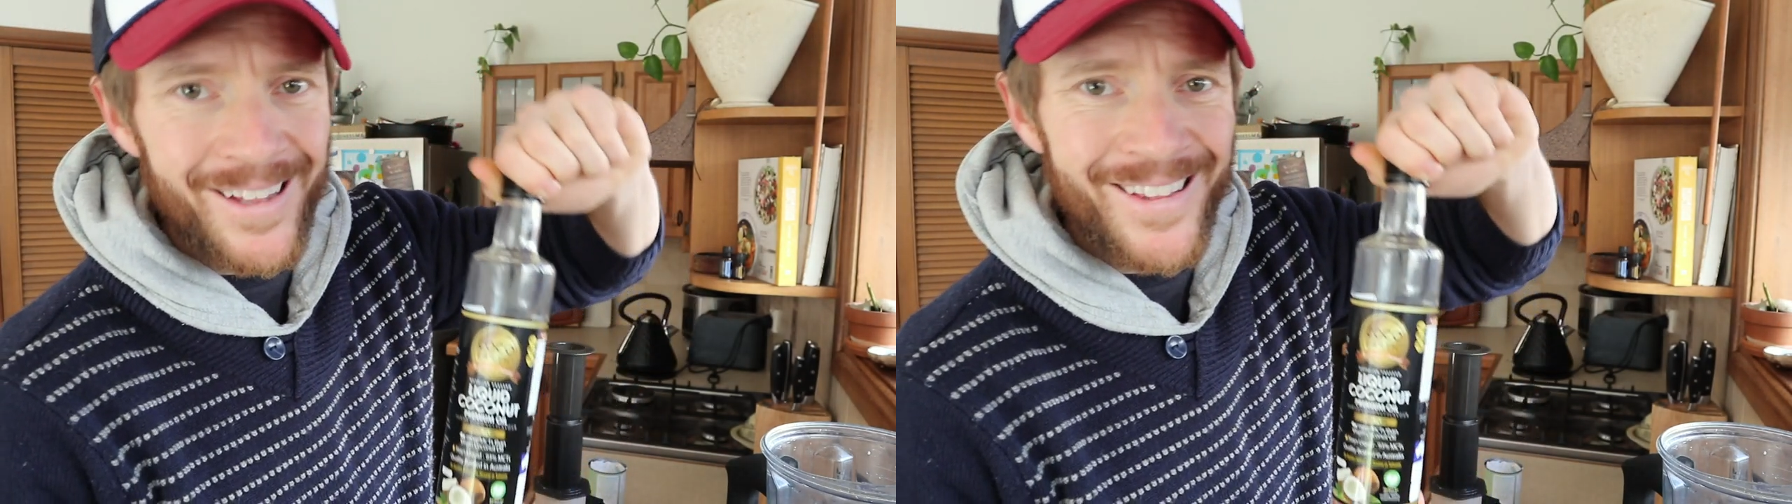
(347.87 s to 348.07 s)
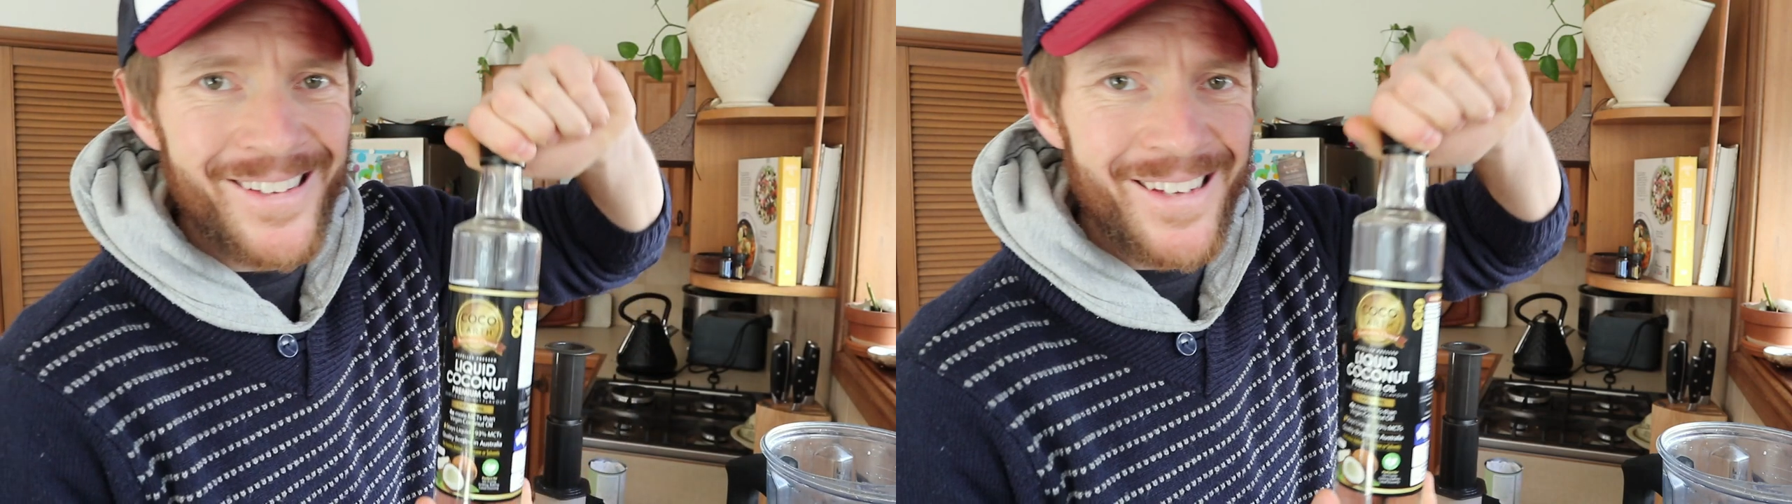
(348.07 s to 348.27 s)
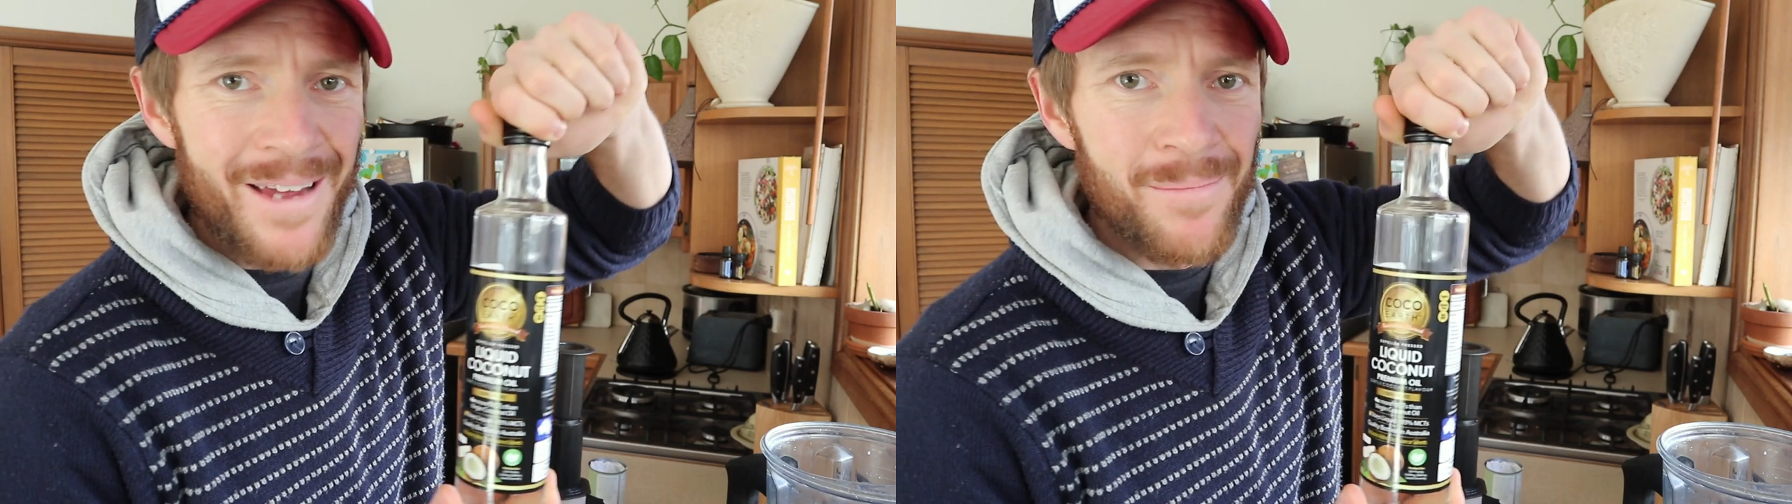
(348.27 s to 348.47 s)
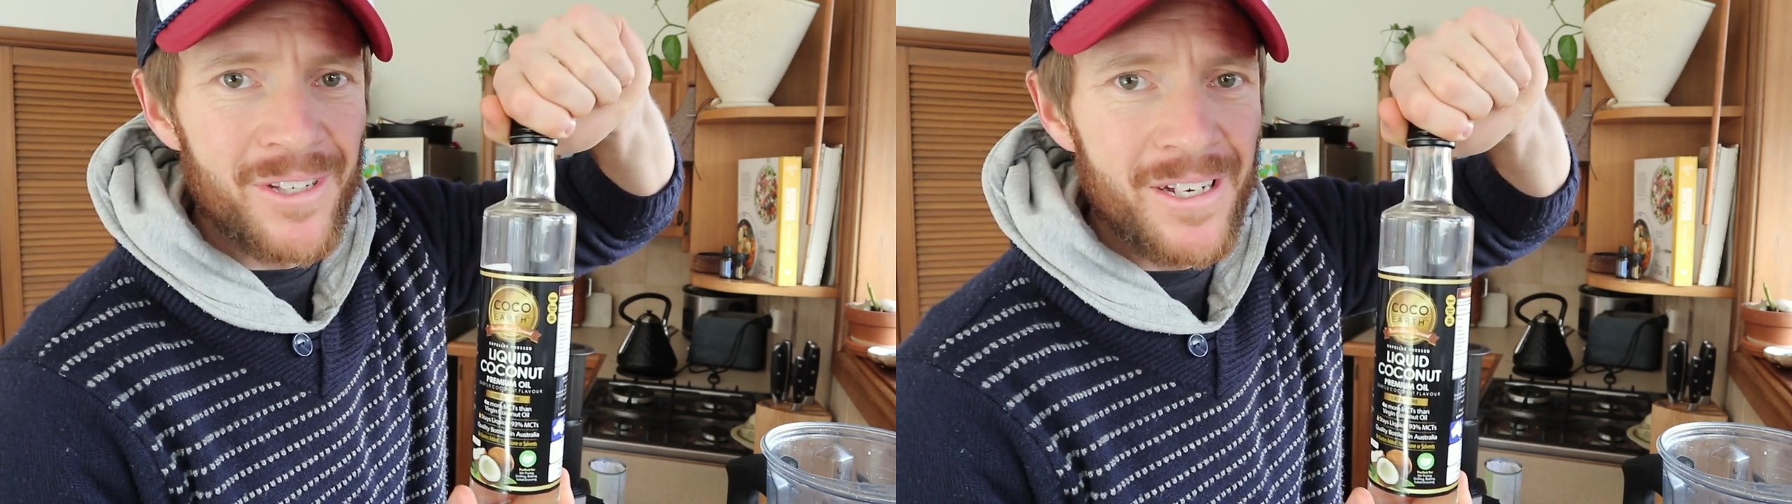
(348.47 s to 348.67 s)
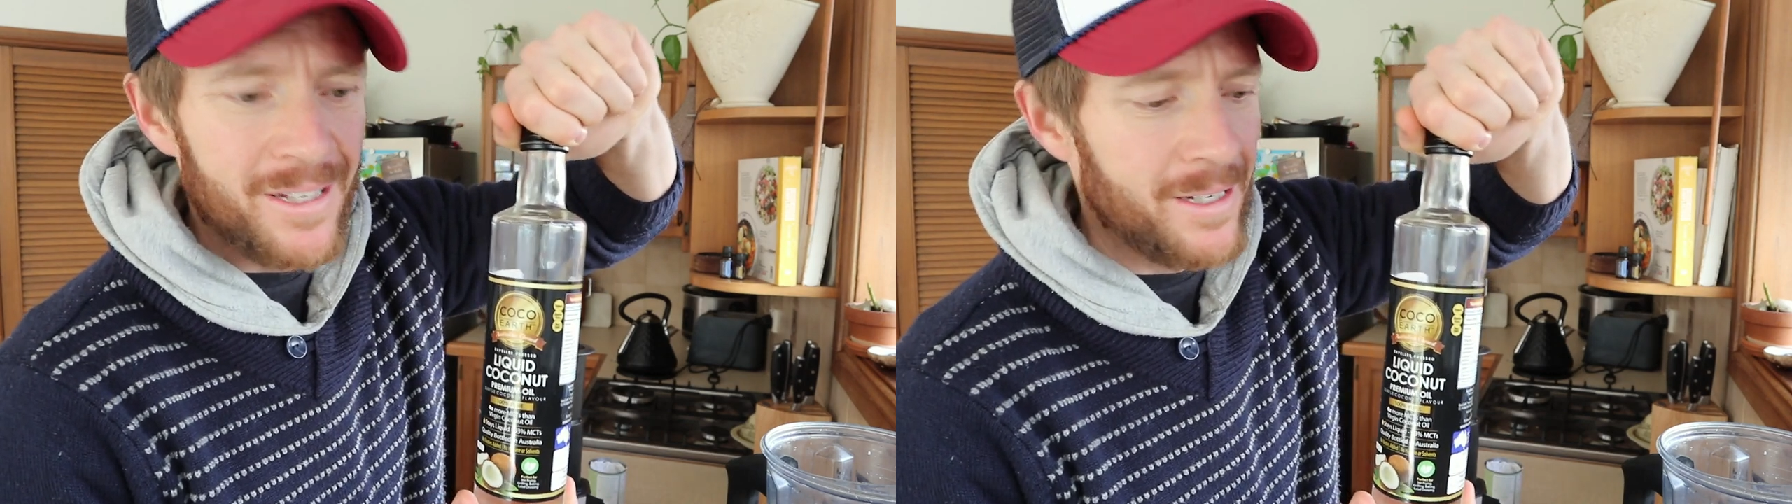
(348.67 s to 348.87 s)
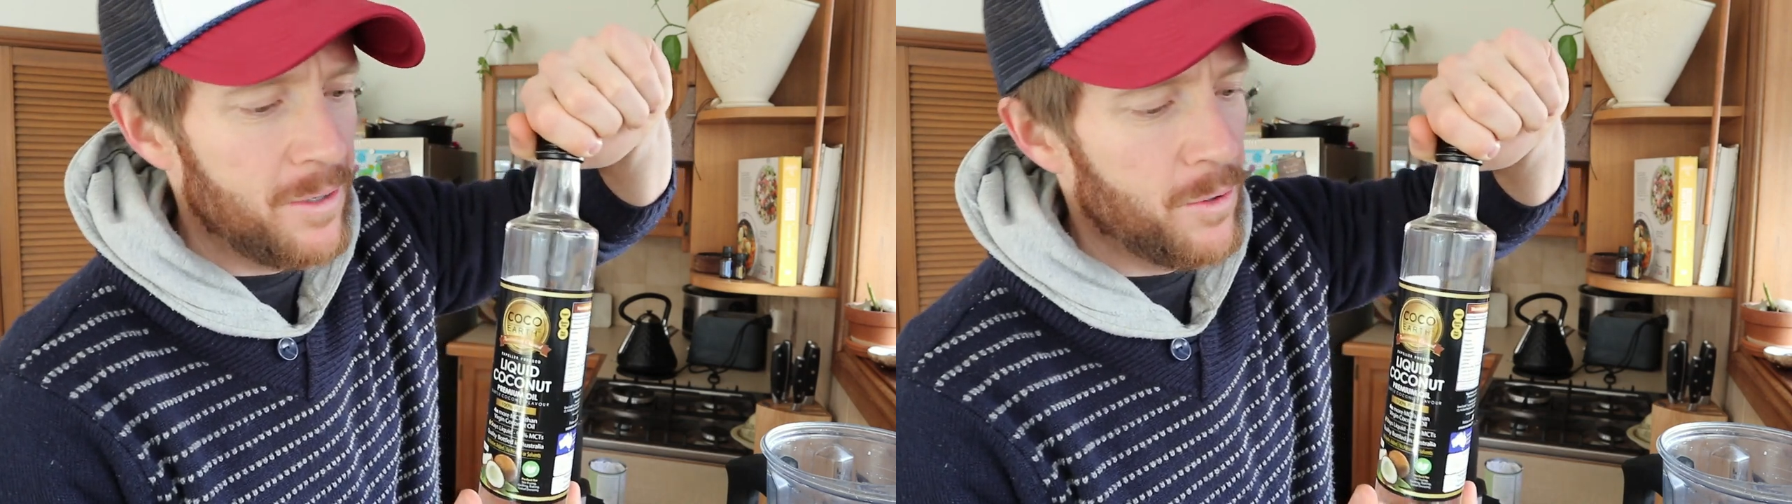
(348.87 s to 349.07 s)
this MCT